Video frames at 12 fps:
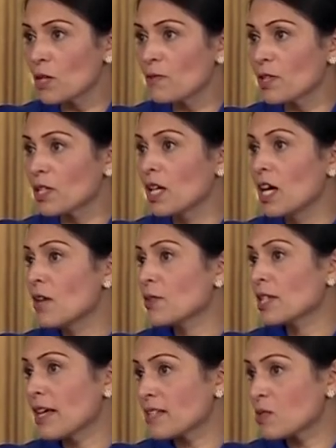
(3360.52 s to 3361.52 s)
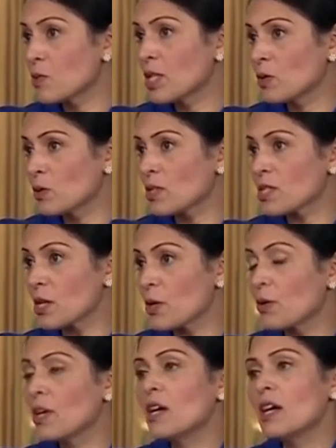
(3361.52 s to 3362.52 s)
over the next week or
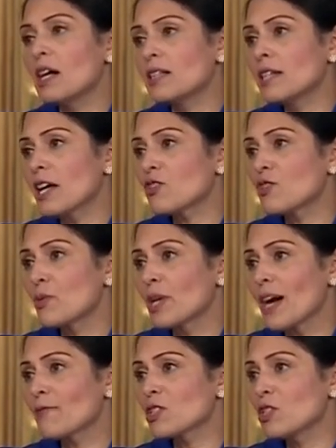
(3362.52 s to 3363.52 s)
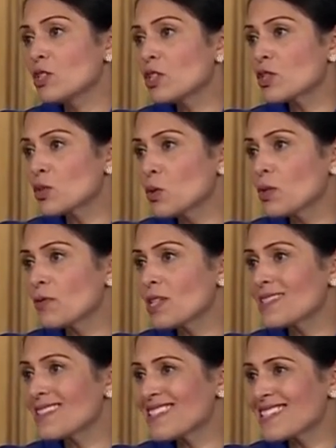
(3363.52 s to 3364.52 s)
so. And naturally, we have to look at all of
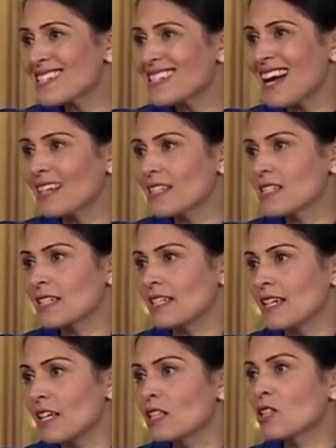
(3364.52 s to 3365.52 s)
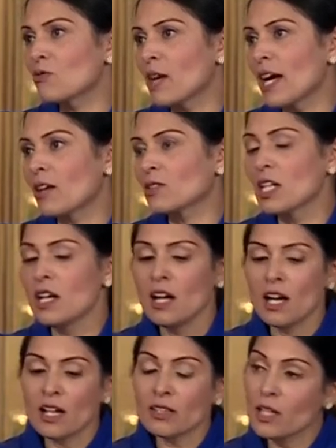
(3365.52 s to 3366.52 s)
this in the totality, in the round.
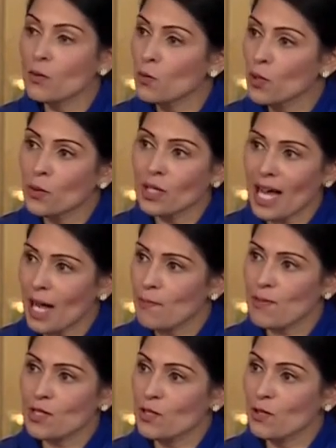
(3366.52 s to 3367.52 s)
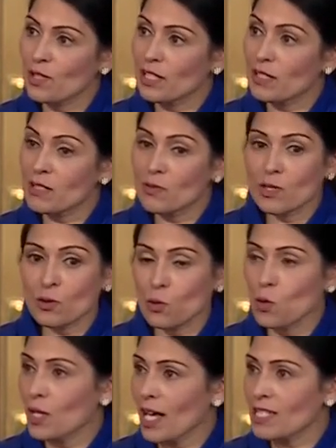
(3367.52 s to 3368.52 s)
And then we will absolutely, as with
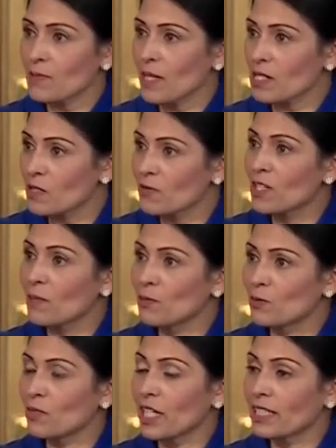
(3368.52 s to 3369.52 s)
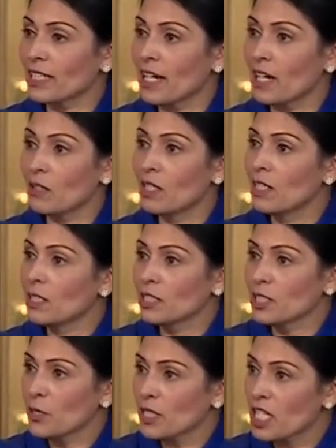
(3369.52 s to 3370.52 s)
all aspects of government right now,
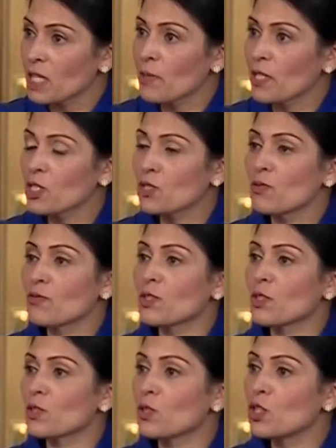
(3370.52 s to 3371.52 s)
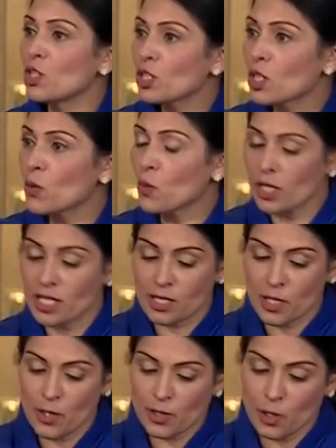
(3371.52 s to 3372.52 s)
you know, keep under review, look at what is
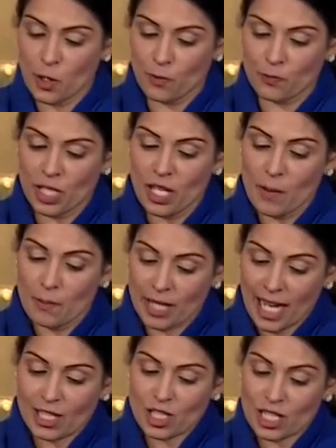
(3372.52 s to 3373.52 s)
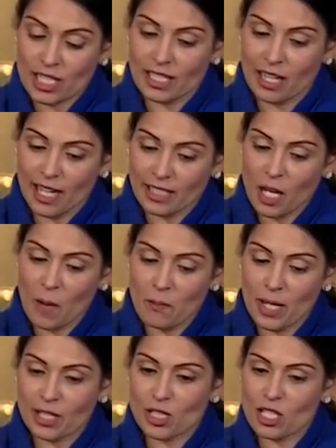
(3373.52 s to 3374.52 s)
going on. But actually, I come
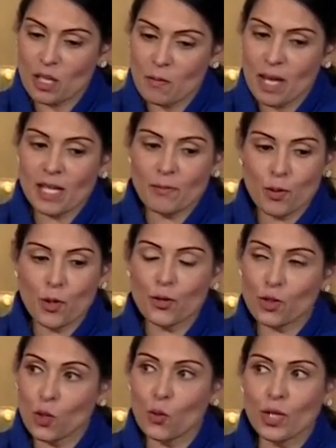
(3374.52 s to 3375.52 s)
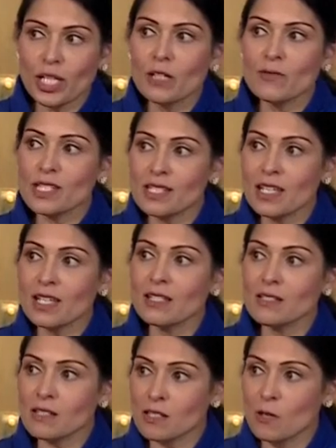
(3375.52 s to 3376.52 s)
back to the main point that we have
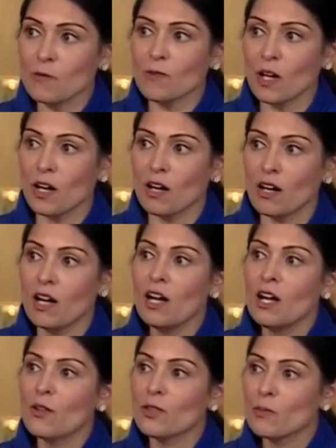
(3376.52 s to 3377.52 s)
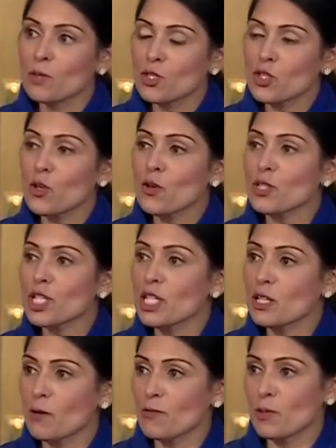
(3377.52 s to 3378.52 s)
seen so far. The
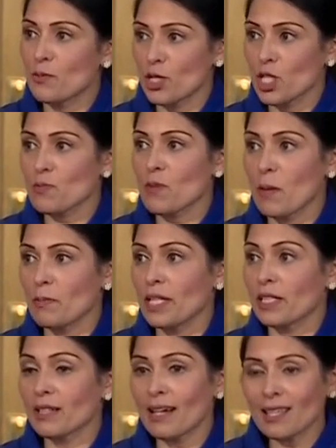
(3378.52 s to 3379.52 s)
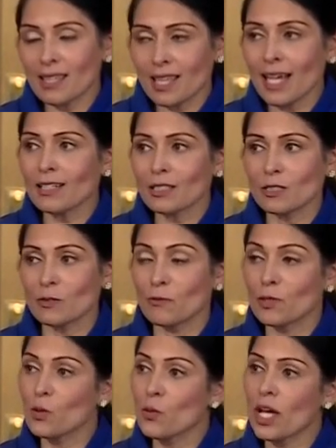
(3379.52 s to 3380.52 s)
majority of the British public, and I thank them
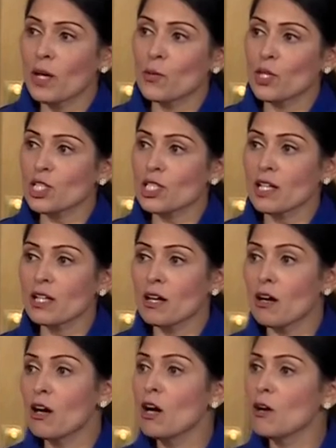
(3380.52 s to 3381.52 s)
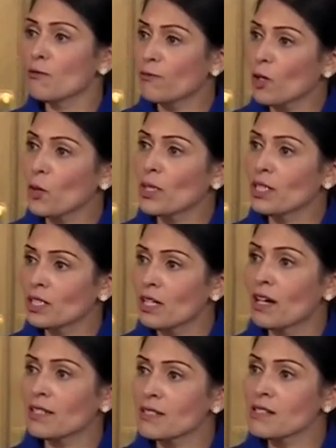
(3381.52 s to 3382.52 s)
for the way in which they are following the
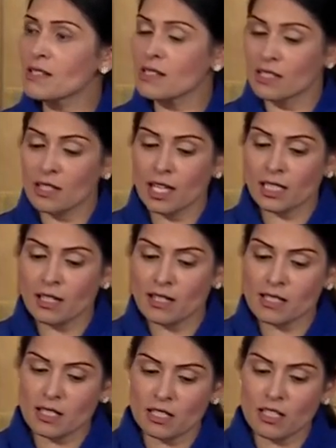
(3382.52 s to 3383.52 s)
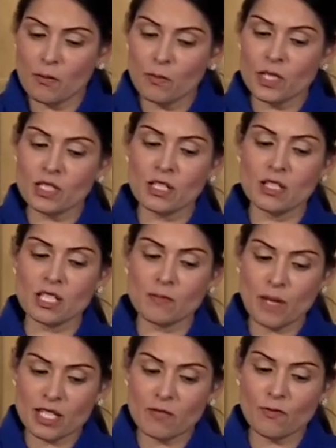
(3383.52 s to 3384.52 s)
guidance, the guidelines that the government has
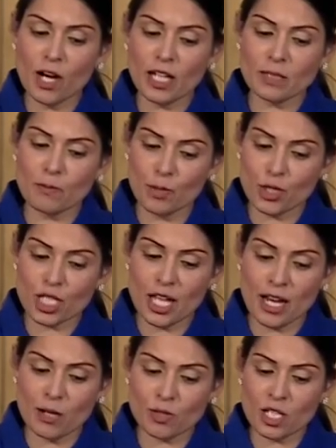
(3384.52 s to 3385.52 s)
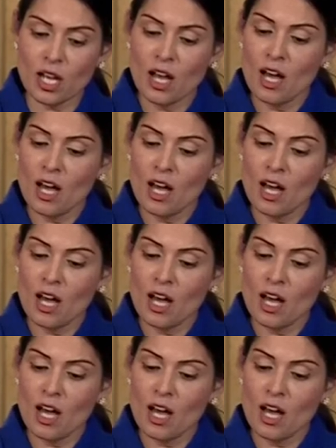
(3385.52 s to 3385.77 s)
specified and put out,